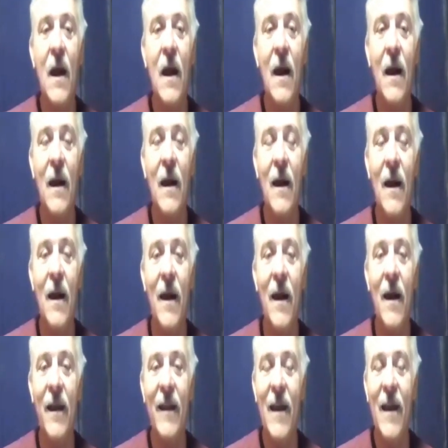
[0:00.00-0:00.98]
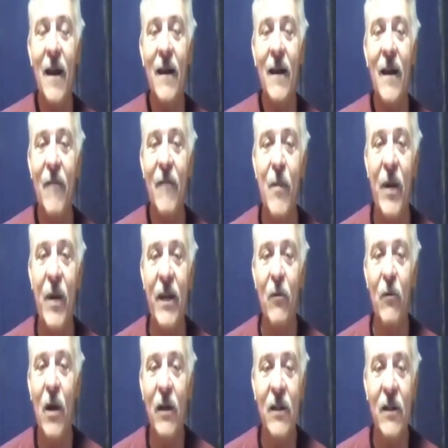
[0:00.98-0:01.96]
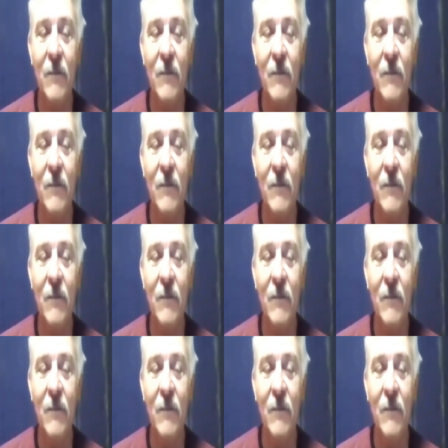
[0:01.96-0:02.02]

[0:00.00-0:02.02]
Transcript: Hi, everybody. Welcome. Okay.